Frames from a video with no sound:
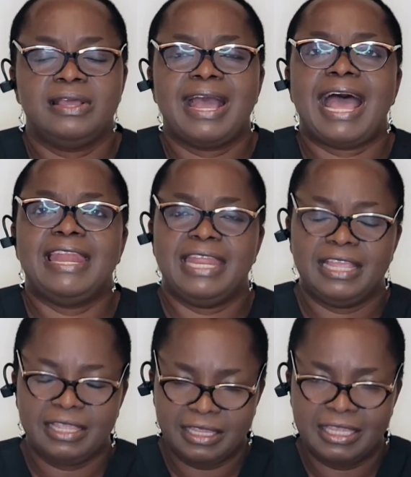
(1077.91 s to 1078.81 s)
and
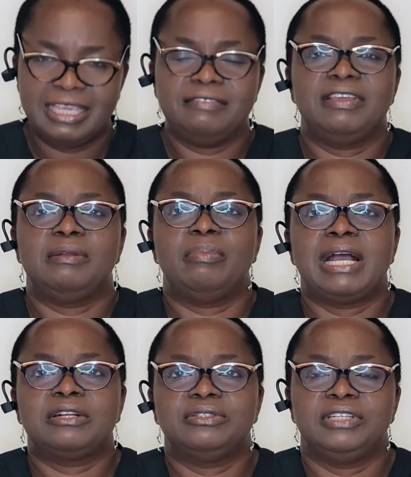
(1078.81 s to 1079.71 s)
then give it
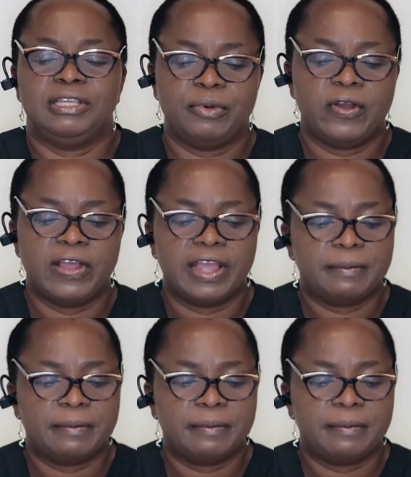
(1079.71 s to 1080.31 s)
back to him or her.